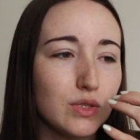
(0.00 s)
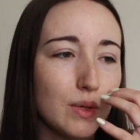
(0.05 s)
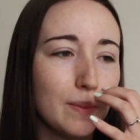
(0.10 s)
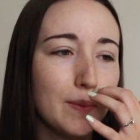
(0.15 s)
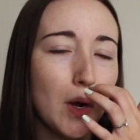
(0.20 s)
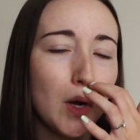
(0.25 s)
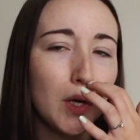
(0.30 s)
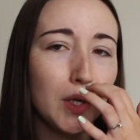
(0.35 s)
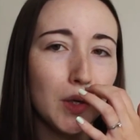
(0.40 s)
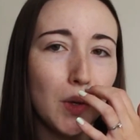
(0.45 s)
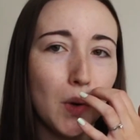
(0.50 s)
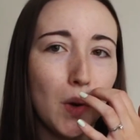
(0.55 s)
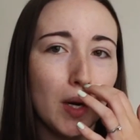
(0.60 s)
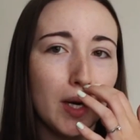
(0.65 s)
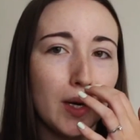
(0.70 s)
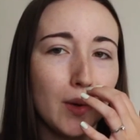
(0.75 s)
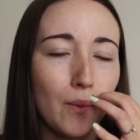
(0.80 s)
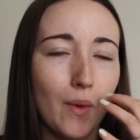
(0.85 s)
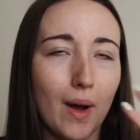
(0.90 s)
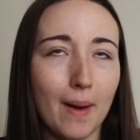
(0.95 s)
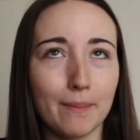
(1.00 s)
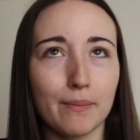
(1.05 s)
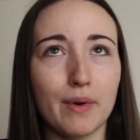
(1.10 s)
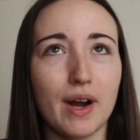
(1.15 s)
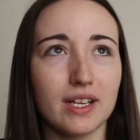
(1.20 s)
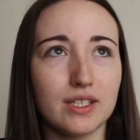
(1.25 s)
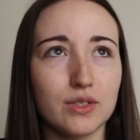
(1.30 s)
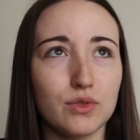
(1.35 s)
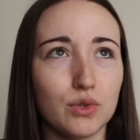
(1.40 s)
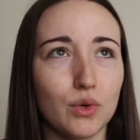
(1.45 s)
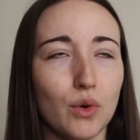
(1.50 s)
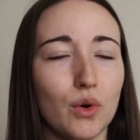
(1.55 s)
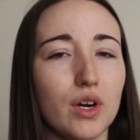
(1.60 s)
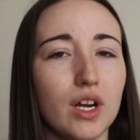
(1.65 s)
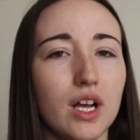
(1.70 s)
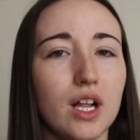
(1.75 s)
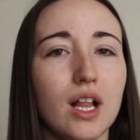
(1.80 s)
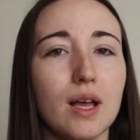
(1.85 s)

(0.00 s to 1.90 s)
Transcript: So I'm not going to call it a one brand tutorial,